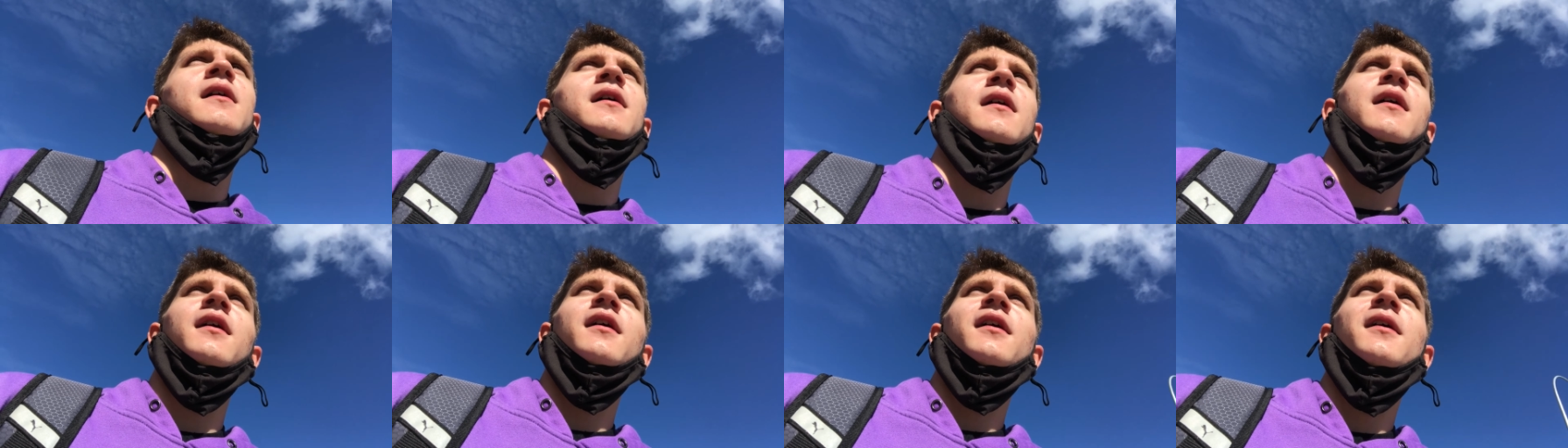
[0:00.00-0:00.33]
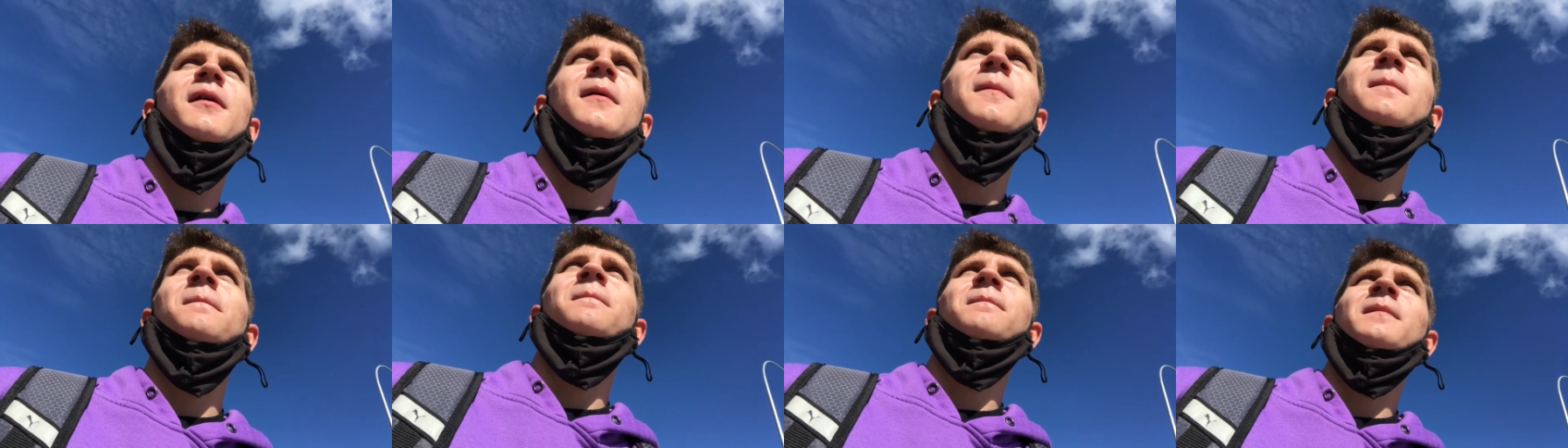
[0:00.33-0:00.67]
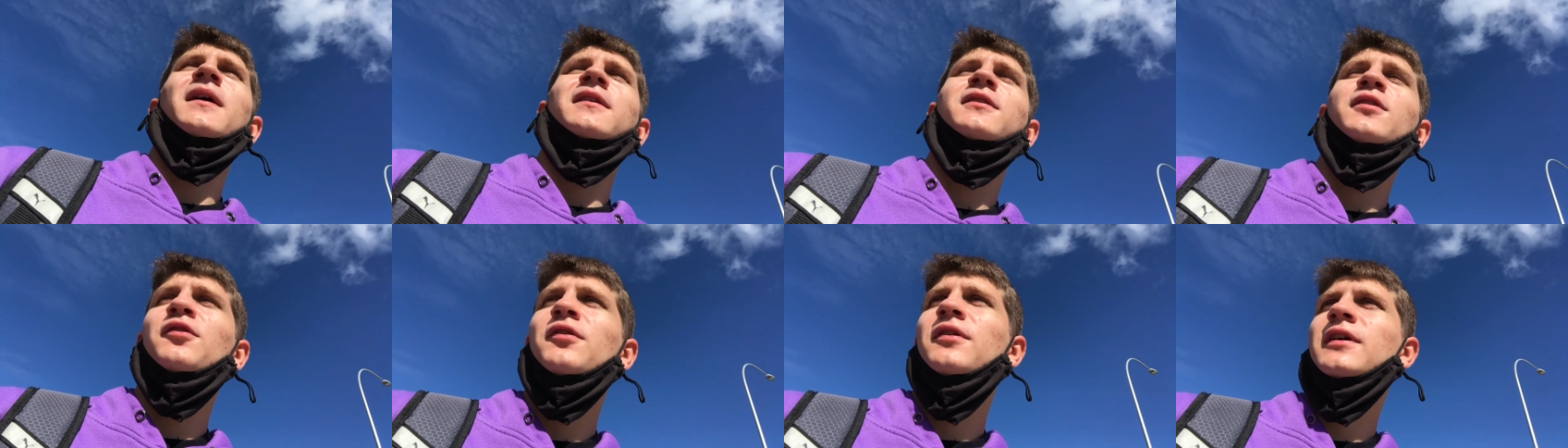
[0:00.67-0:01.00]
Um,
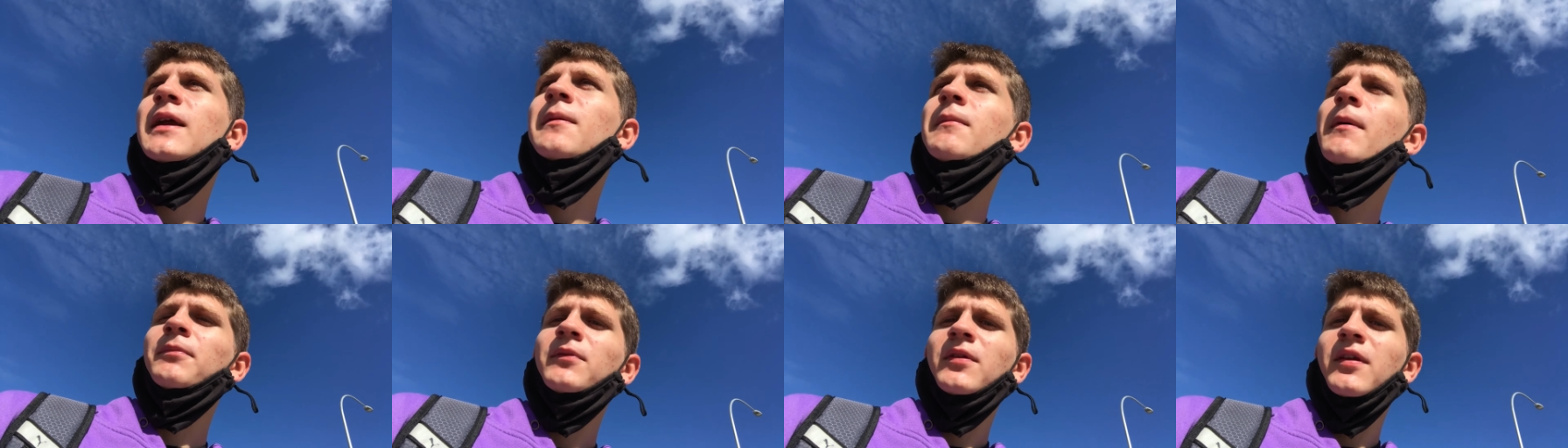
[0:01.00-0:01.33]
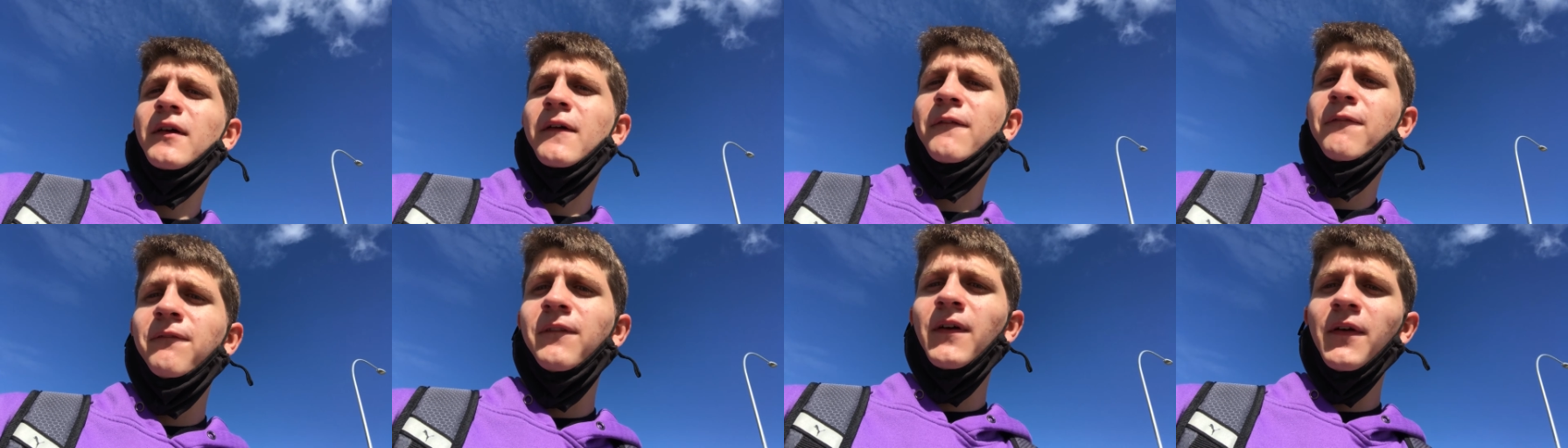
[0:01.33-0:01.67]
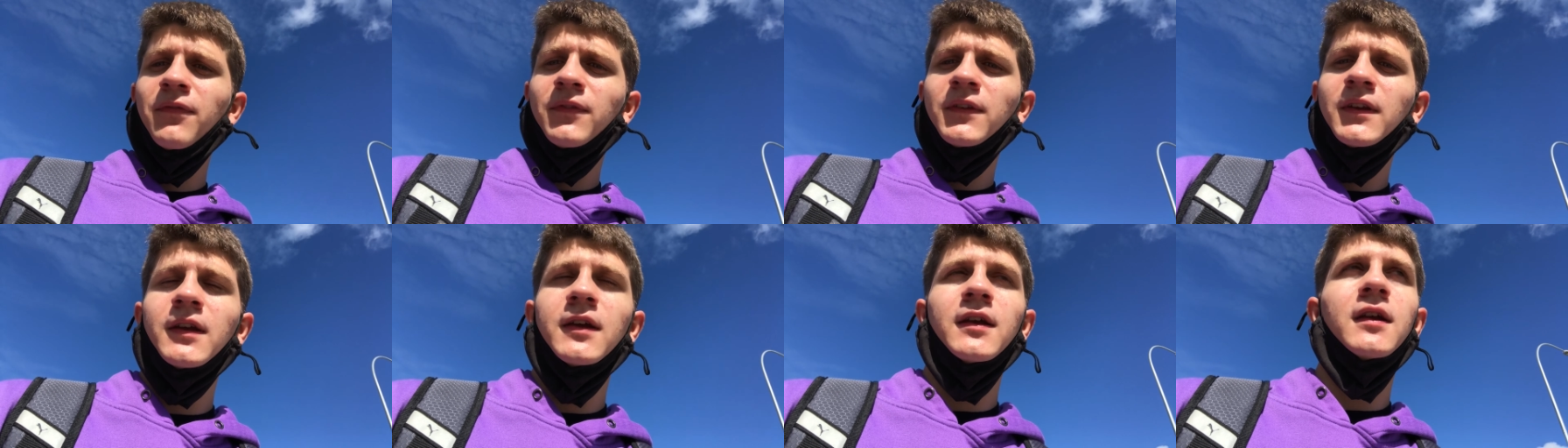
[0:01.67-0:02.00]
my total came up to like
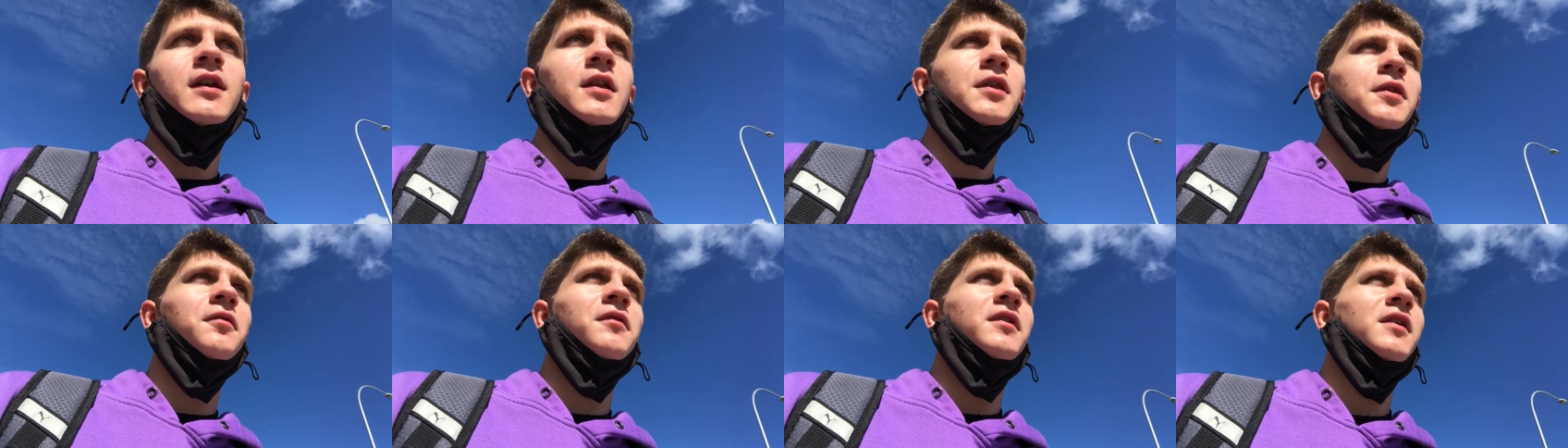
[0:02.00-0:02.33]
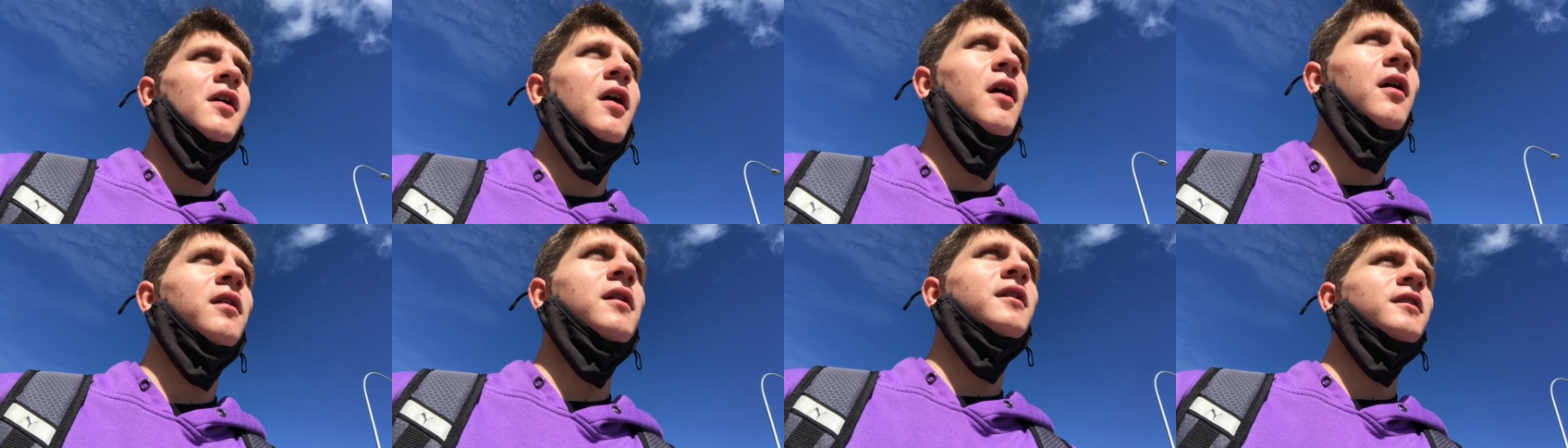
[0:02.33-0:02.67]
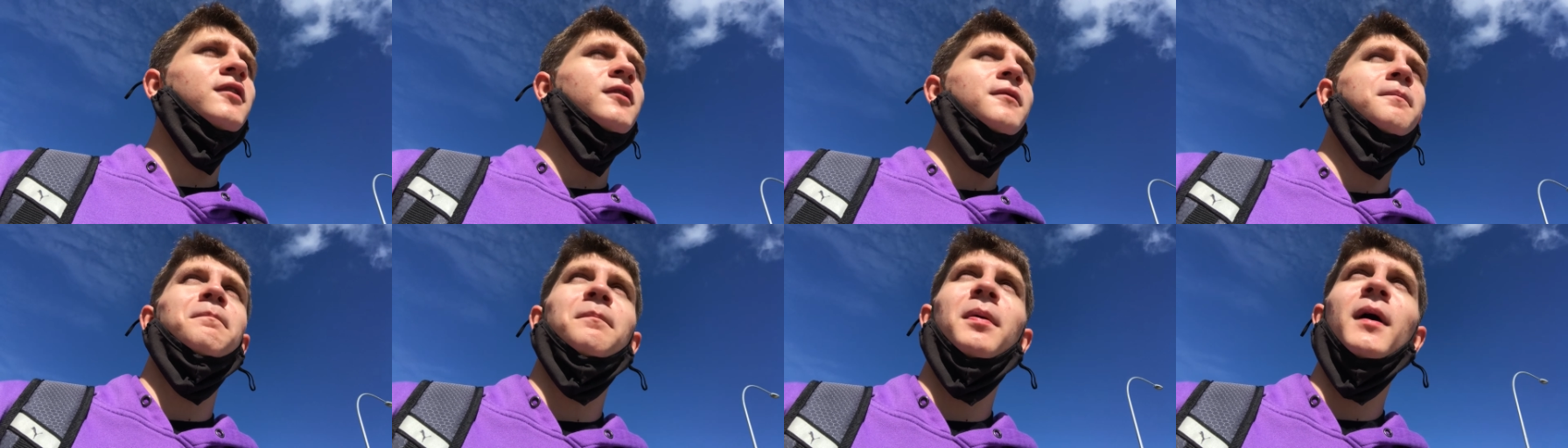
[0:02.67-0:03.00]
$53,